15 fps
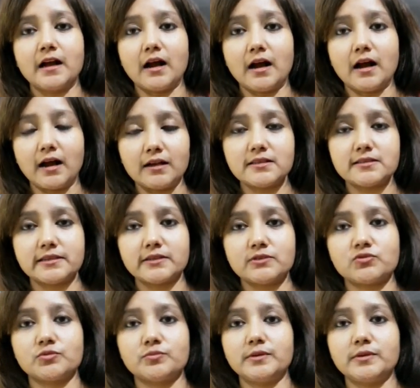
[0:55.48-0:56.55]
are said
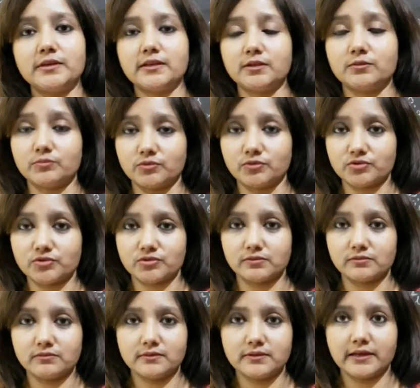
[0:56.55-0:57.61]
to be in
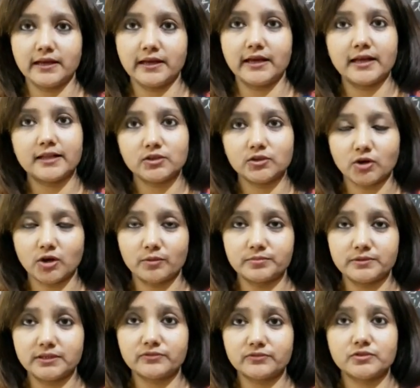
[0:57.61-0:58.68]
motion, and the
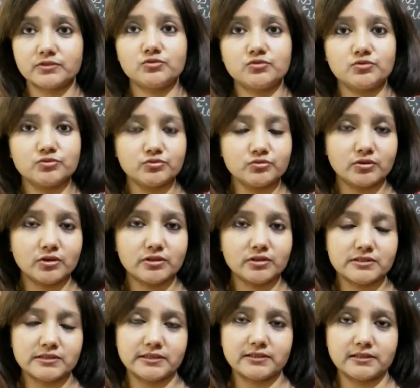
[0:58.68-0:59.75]
objects which do not
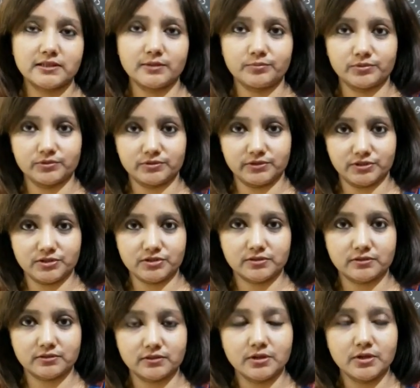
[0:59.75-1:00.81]
change their
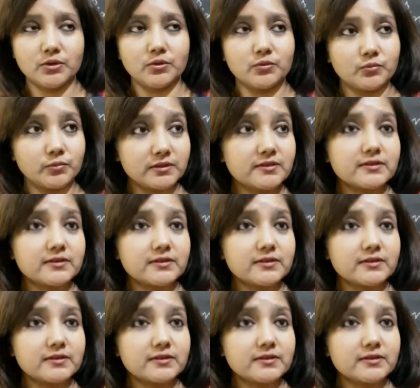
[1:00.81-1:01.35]
position with